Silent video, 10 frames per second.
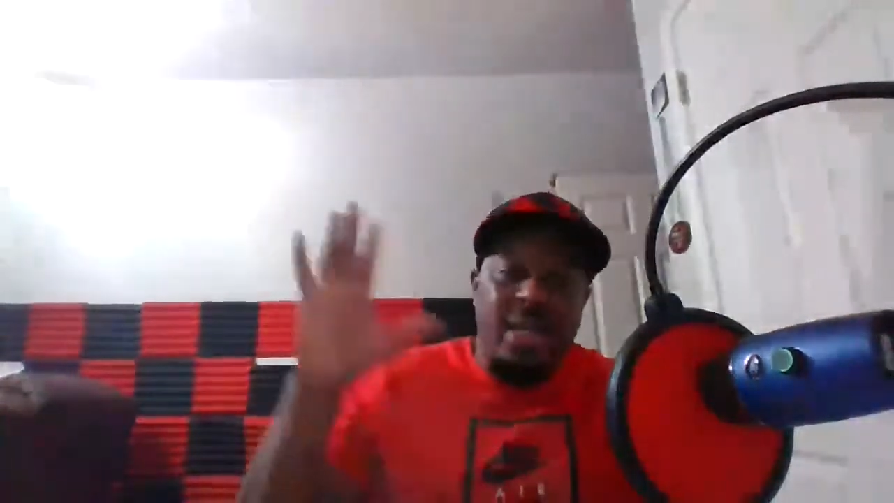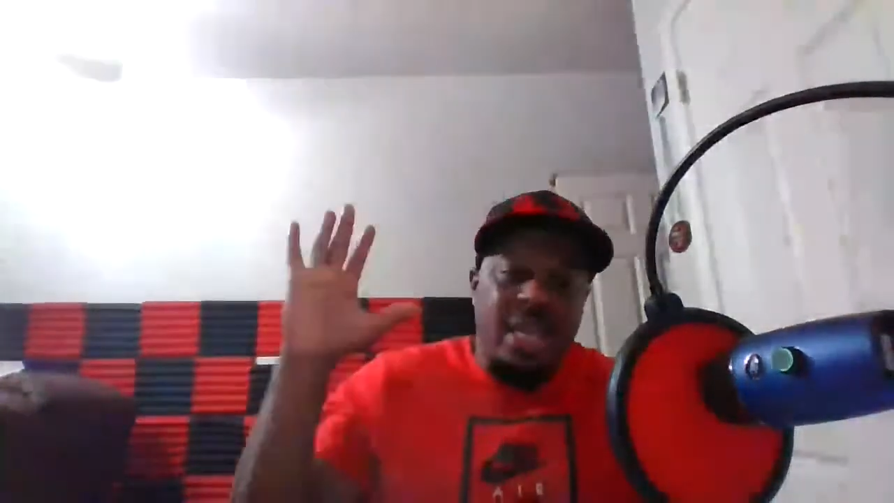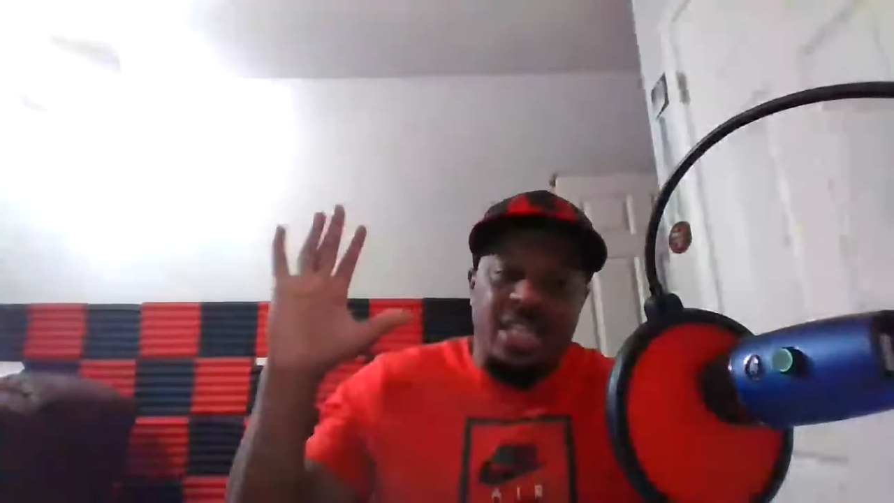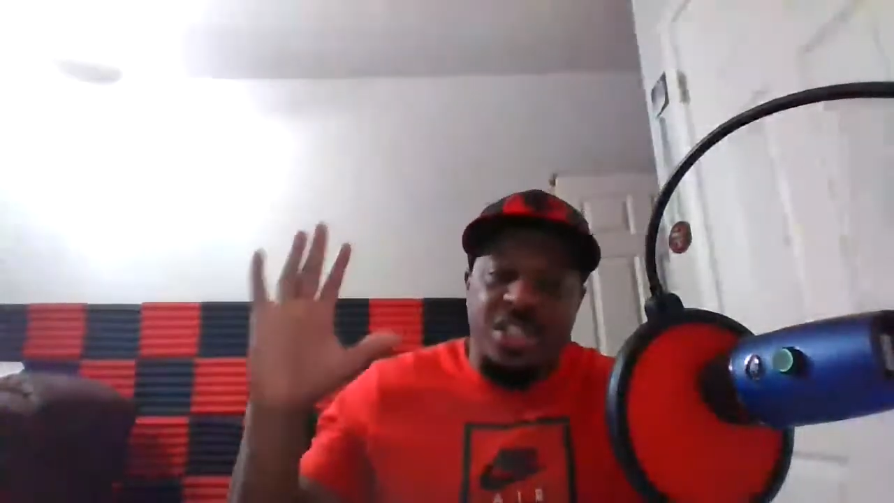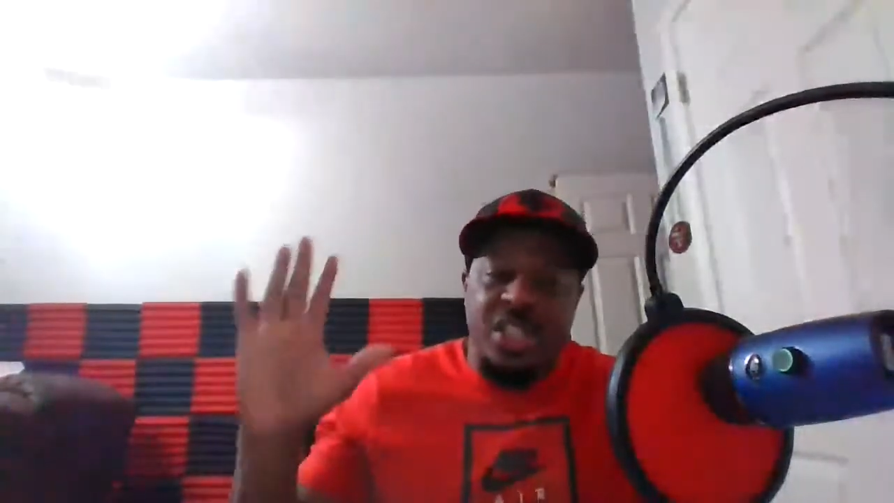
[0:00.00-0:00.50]

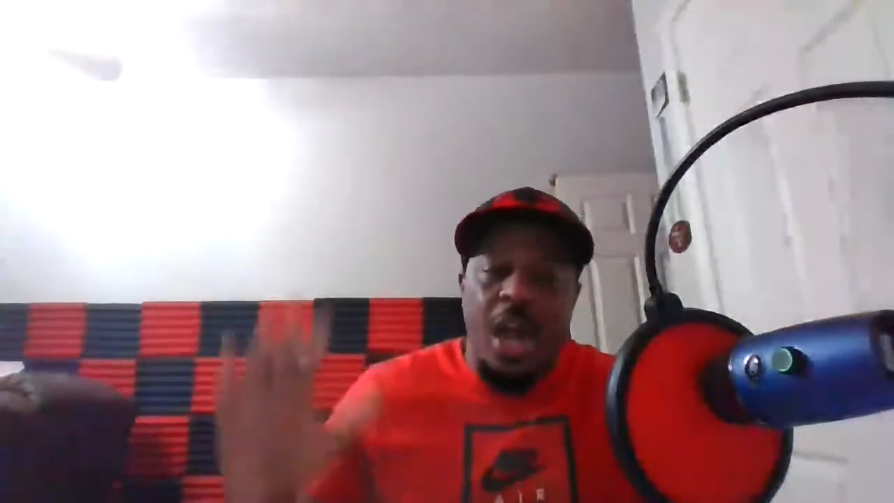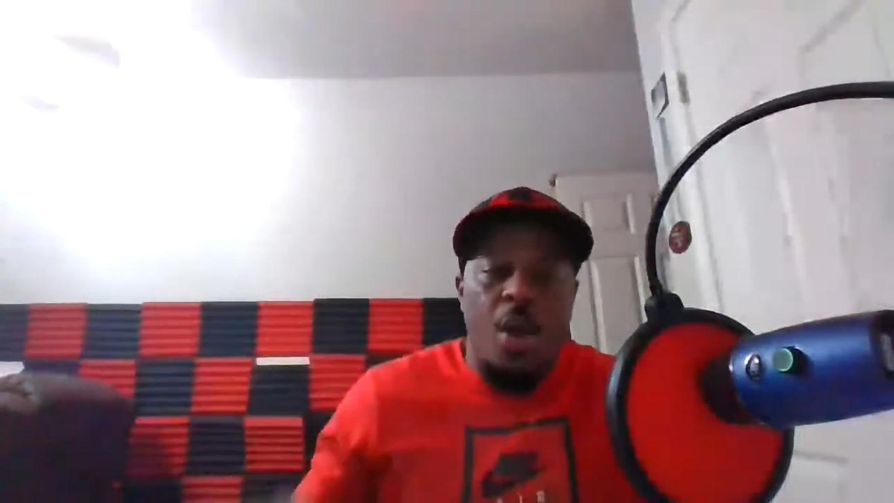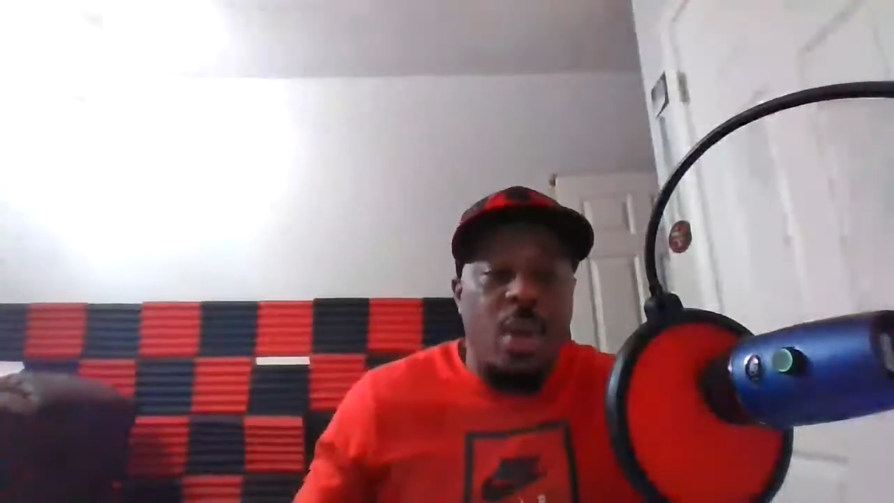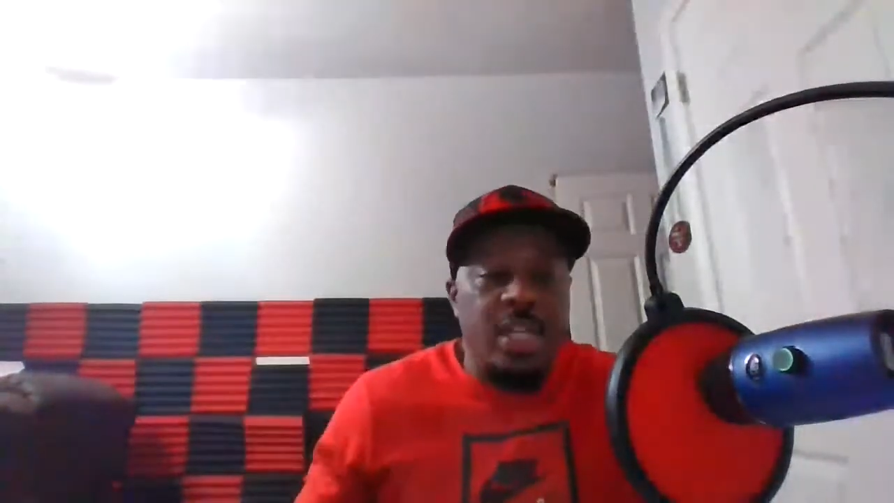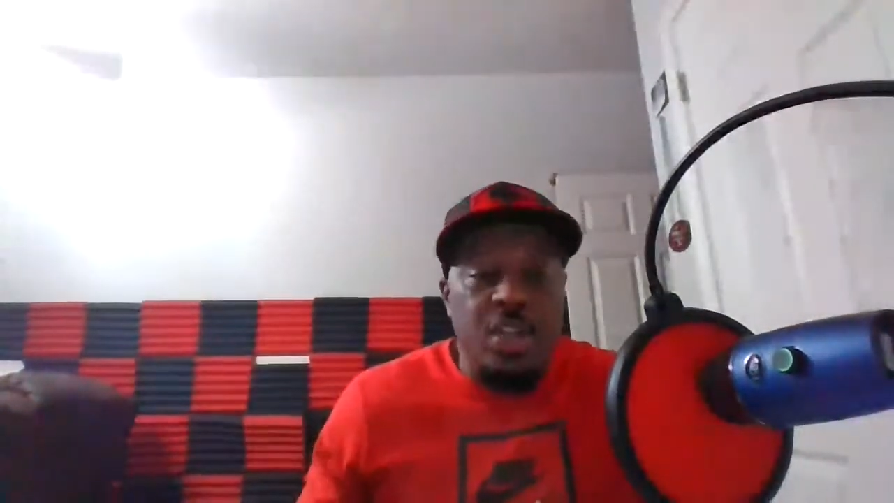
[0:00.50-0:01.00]
is just
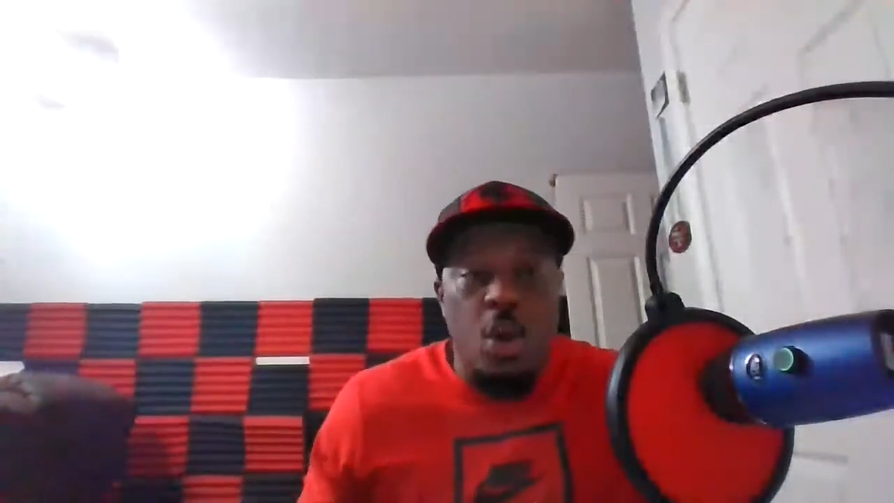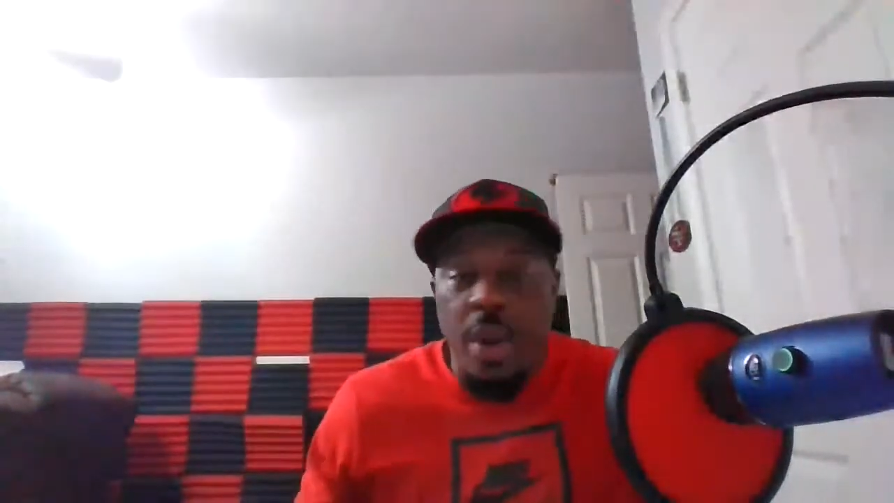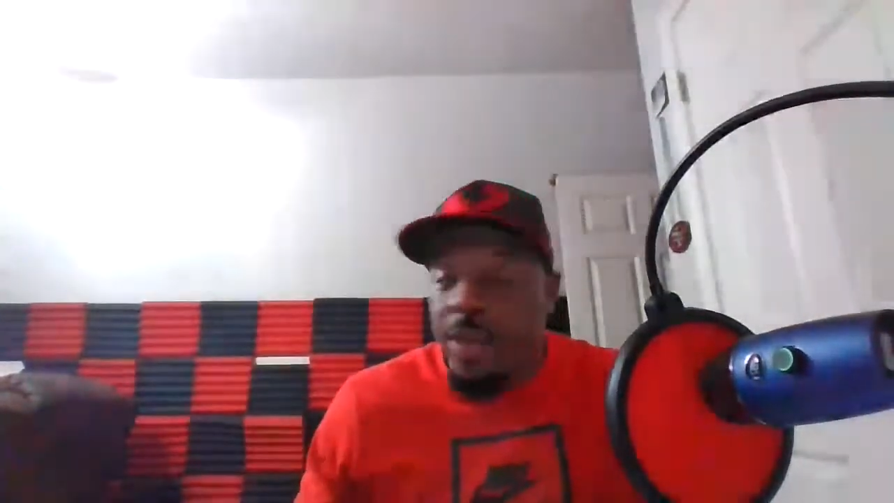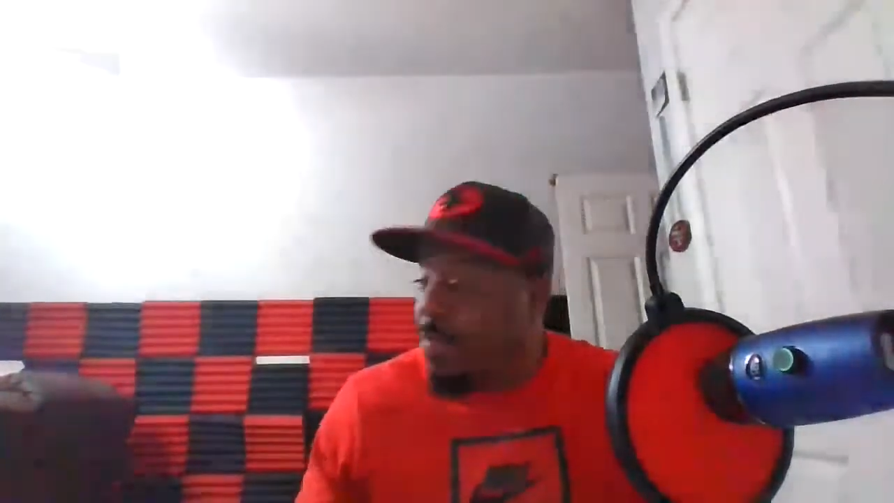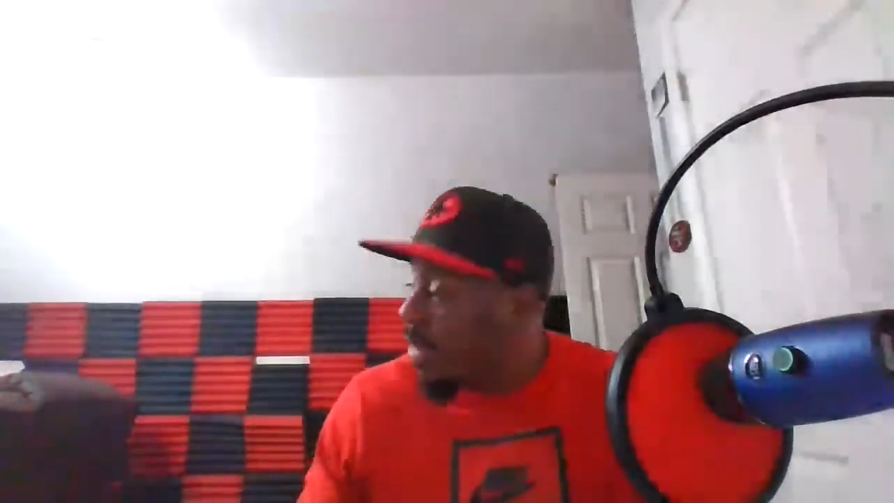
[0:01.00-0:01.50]
always
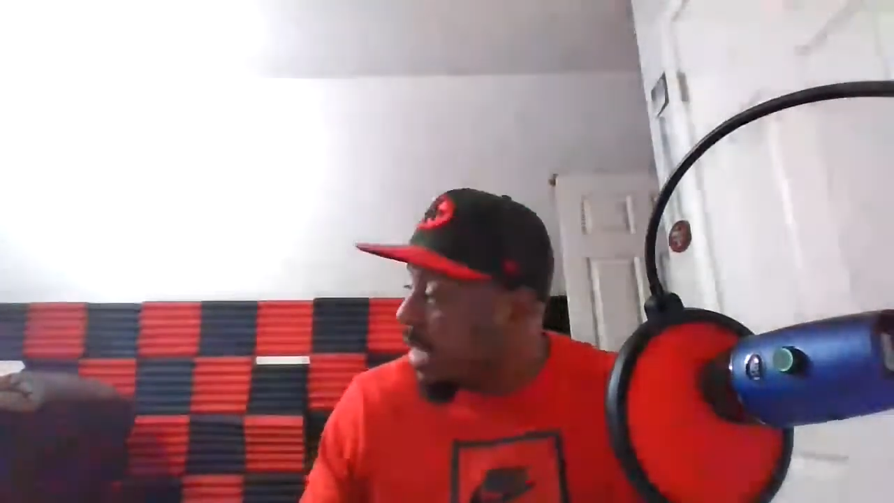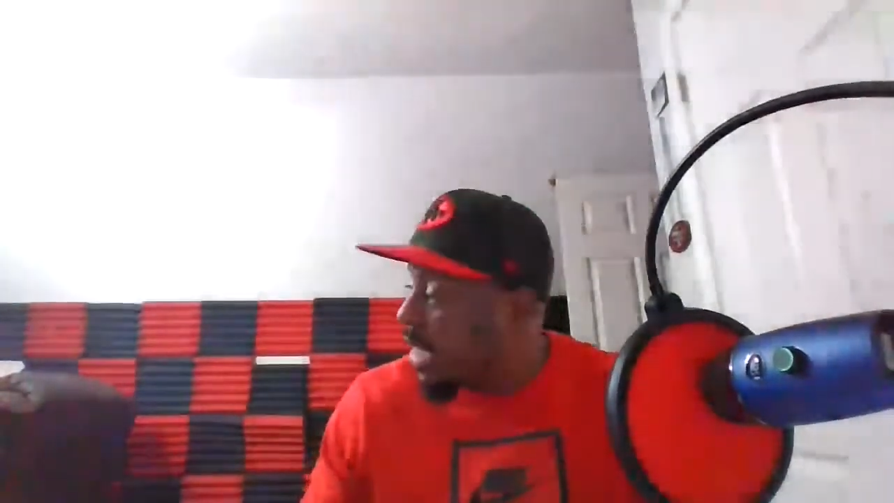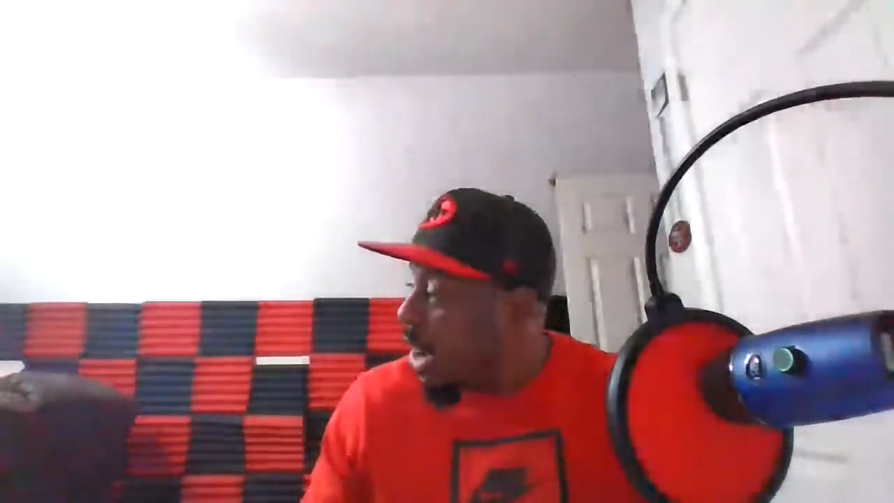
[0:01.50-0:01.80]
going.